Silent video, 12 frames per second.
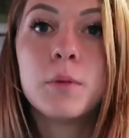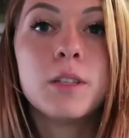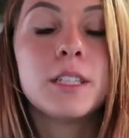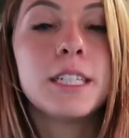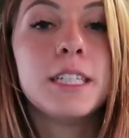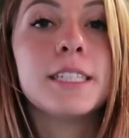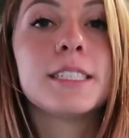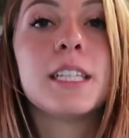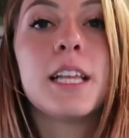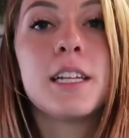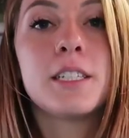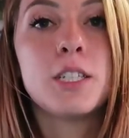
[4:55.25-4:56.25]
please
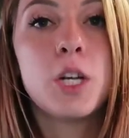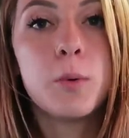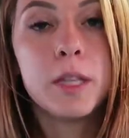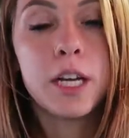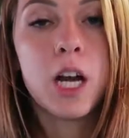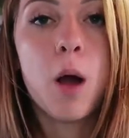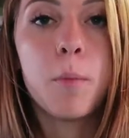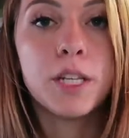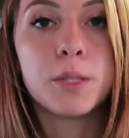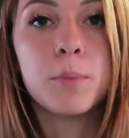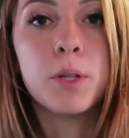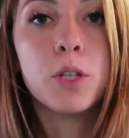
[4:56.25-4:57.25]
let us know in the
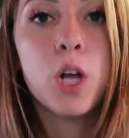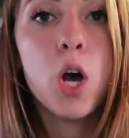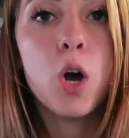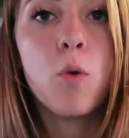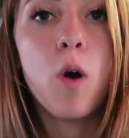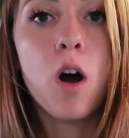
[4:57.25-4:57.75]
comments below.